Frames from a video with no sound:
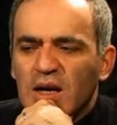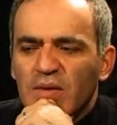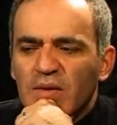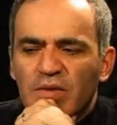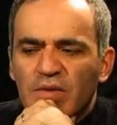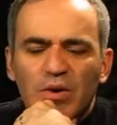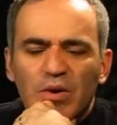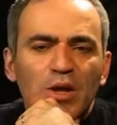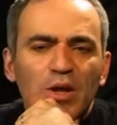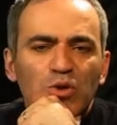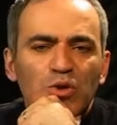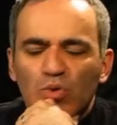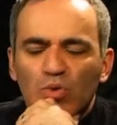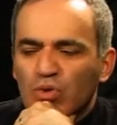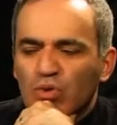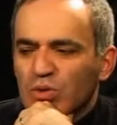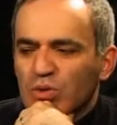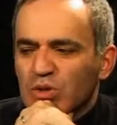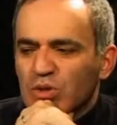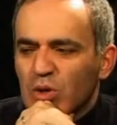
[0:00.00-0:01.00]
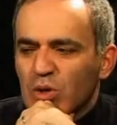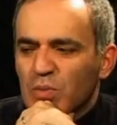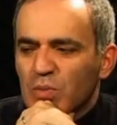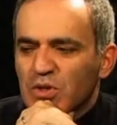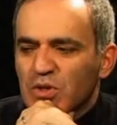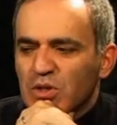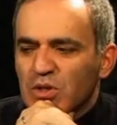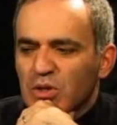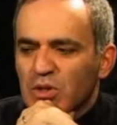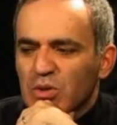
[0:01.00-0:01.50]
Very unusual. So
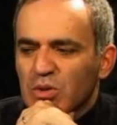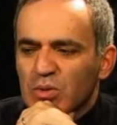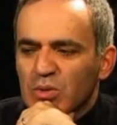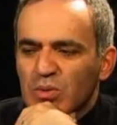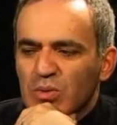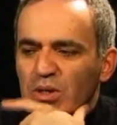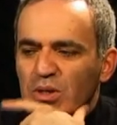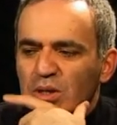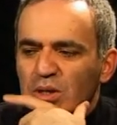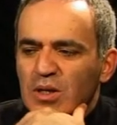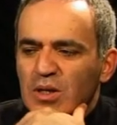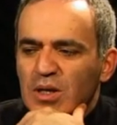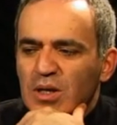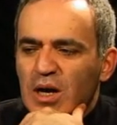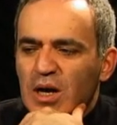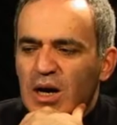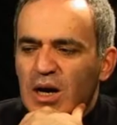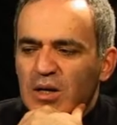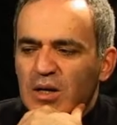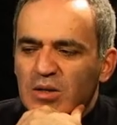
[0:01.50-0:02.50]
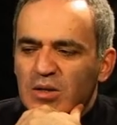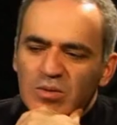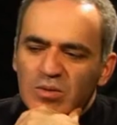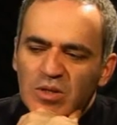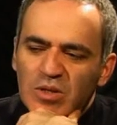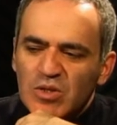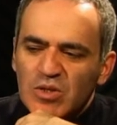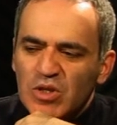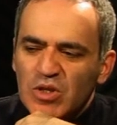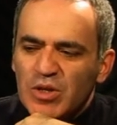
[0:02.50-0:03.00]
obviously you
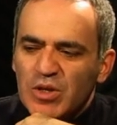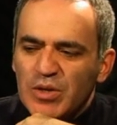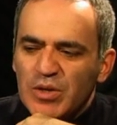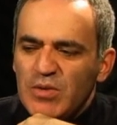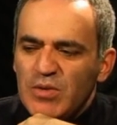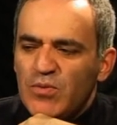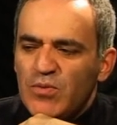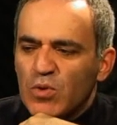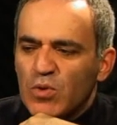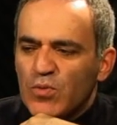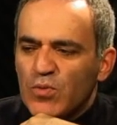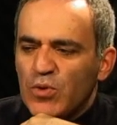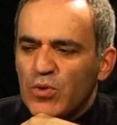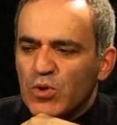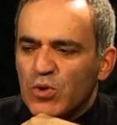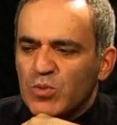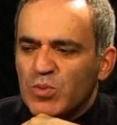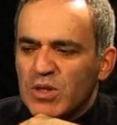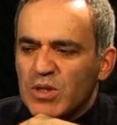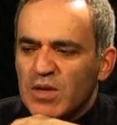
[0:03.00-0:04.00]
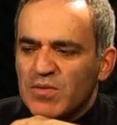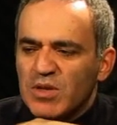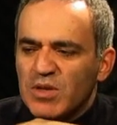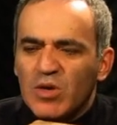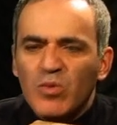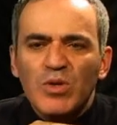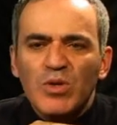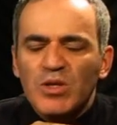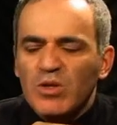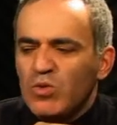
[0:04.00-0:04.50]
consider e4 first, but after
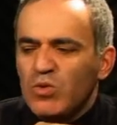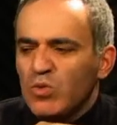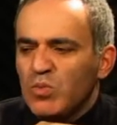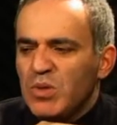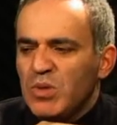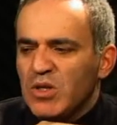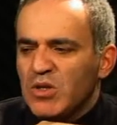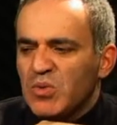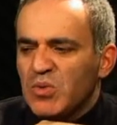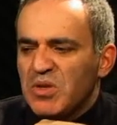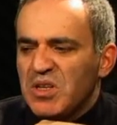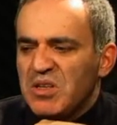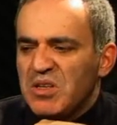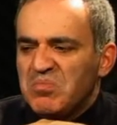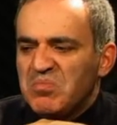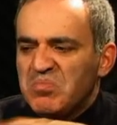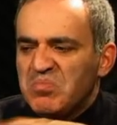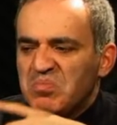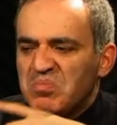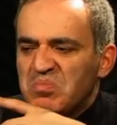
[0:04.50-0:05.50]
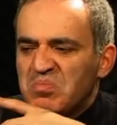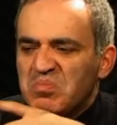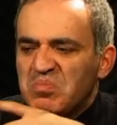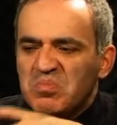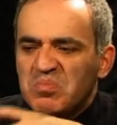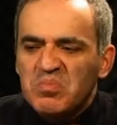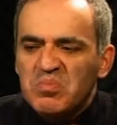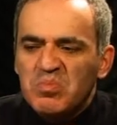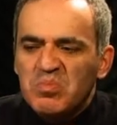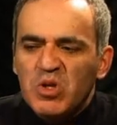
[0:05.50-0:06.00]
queen e2, b3,
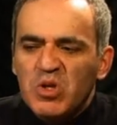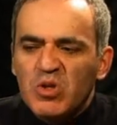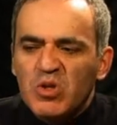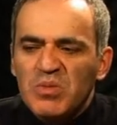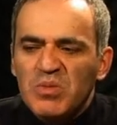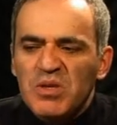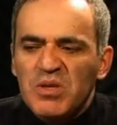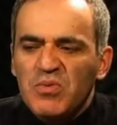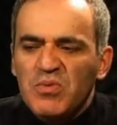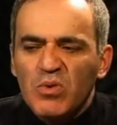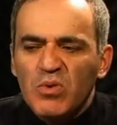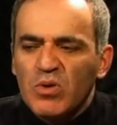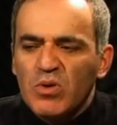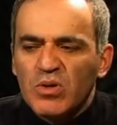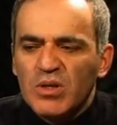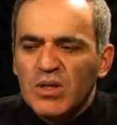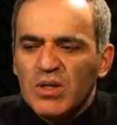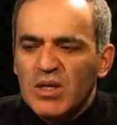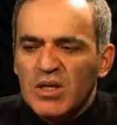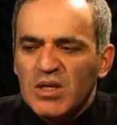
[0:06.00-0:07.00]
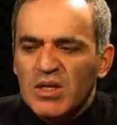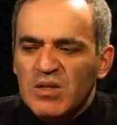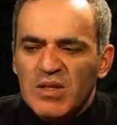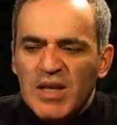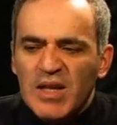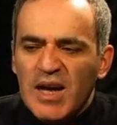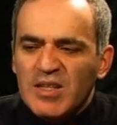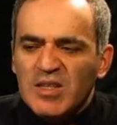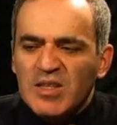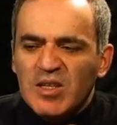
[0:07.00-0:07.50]
bishop d4,
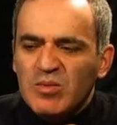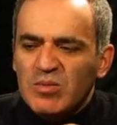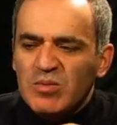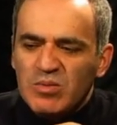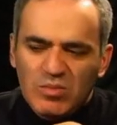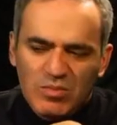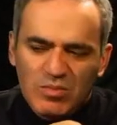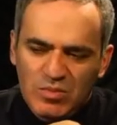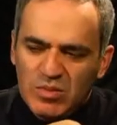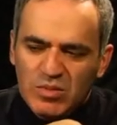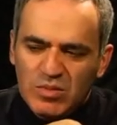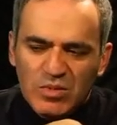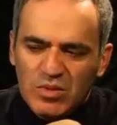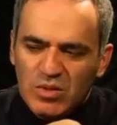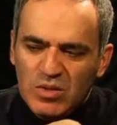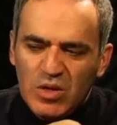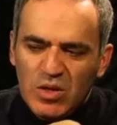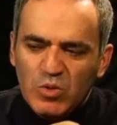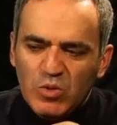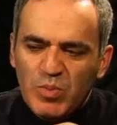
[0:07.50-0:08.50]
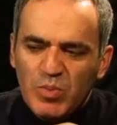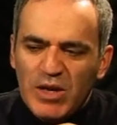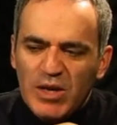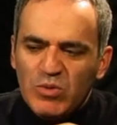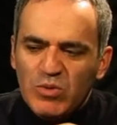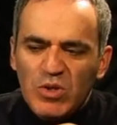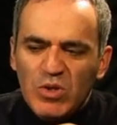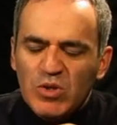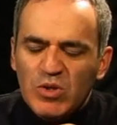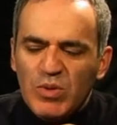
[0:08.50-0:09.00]
knight goes back
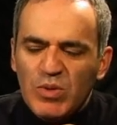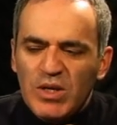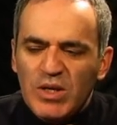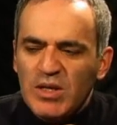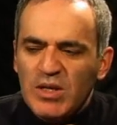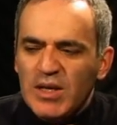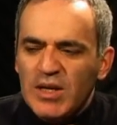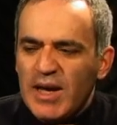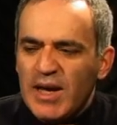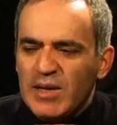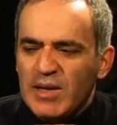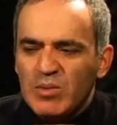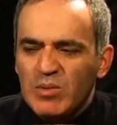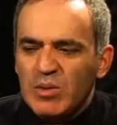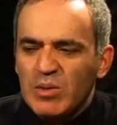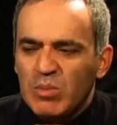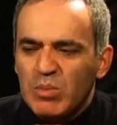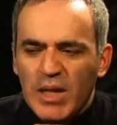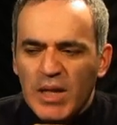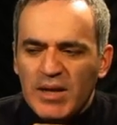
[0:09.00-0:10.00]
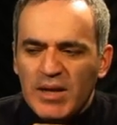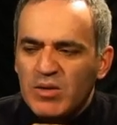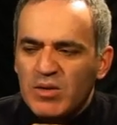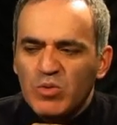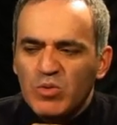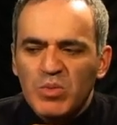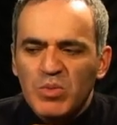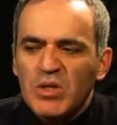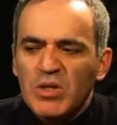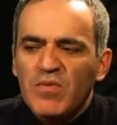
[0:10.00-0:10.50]
to e3, and black
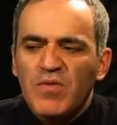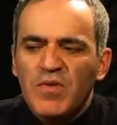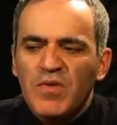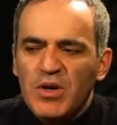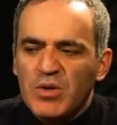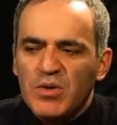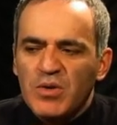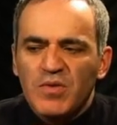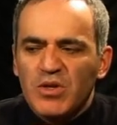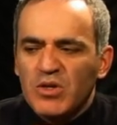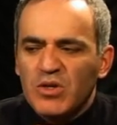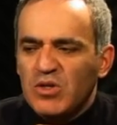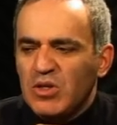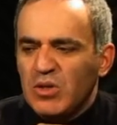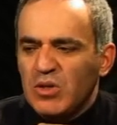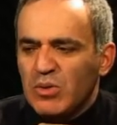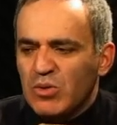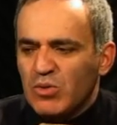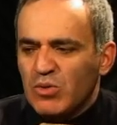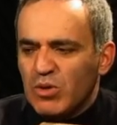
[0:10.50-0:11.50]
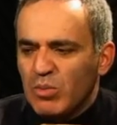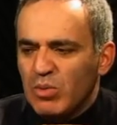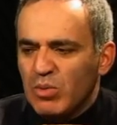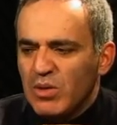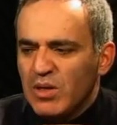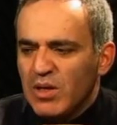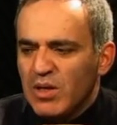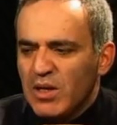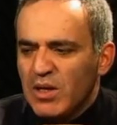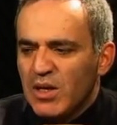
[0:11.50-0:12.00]
could be in very, very serious trouble.